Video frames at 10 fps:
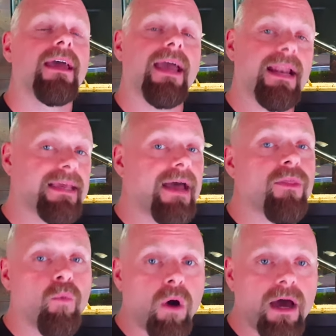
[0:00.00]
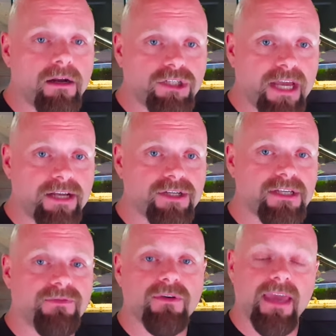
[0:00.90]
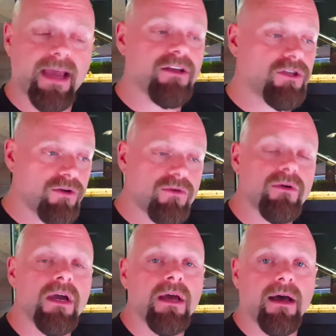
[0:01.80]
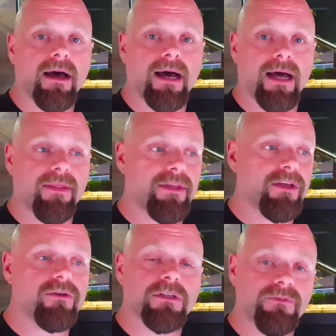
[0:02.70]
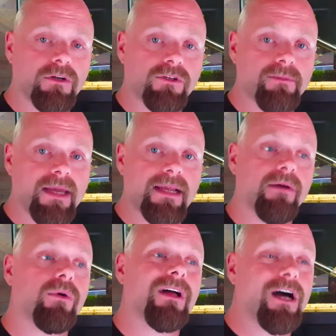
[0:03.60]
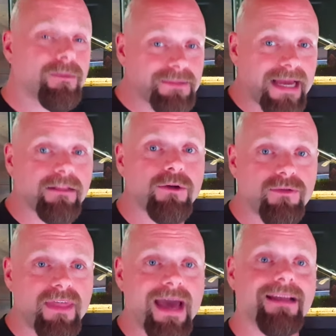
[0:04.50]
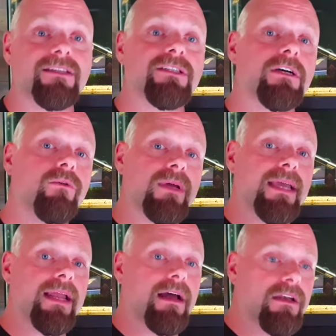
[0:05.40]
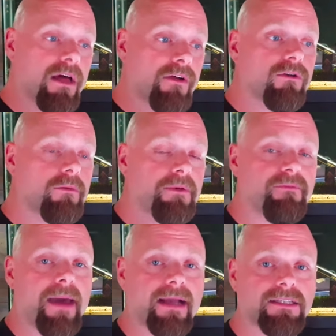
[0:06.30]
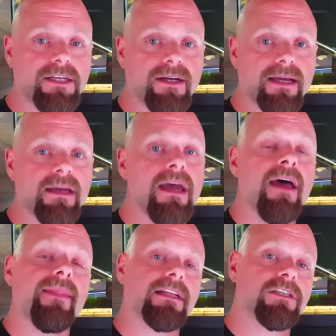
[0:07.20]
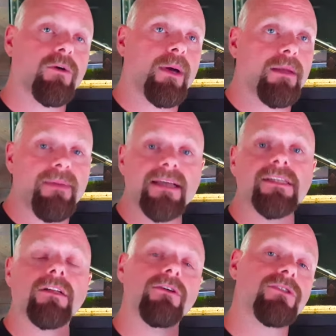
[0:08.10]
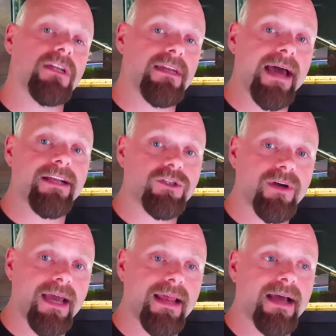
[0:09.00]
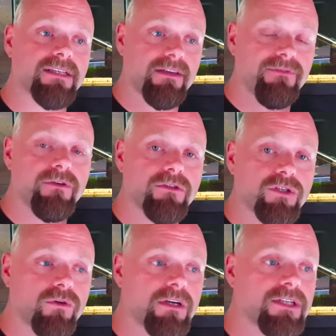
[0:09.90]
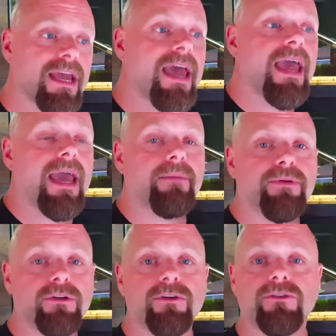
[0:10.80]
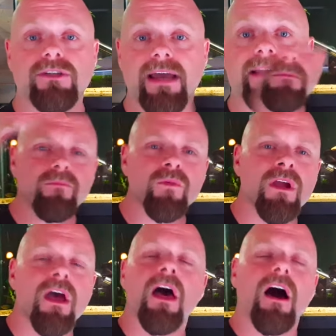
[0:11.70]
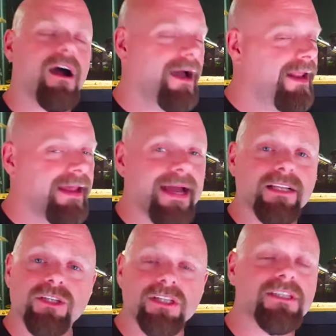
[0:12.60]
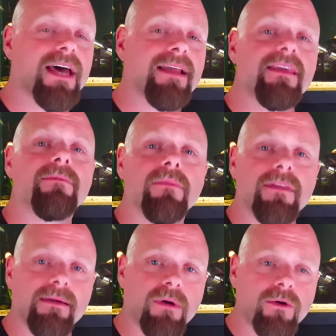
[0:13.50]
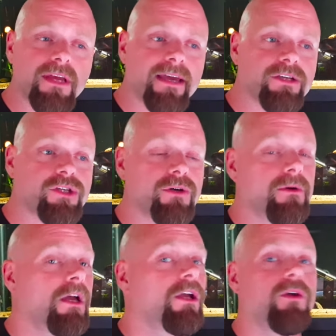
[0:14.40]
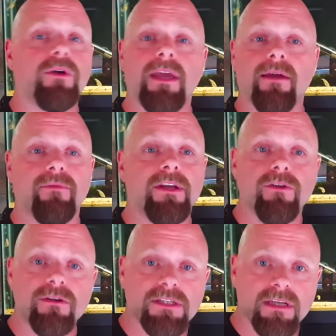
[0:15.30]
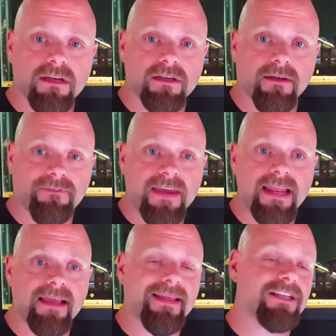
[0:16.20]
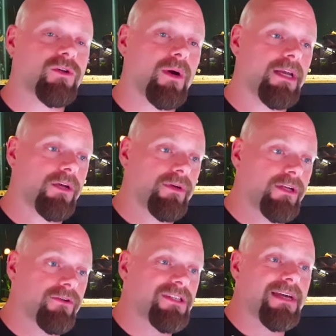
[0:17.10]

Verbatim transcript: And again, the water changes, if you can't do uh, the used filter media, will help dilute that until we get another group of bacteria that's going to basically use the nitrite as a food source and produce nitrate. All right, and again, just like the, the ammonia issue, you can reduce feeding, that's going to reduce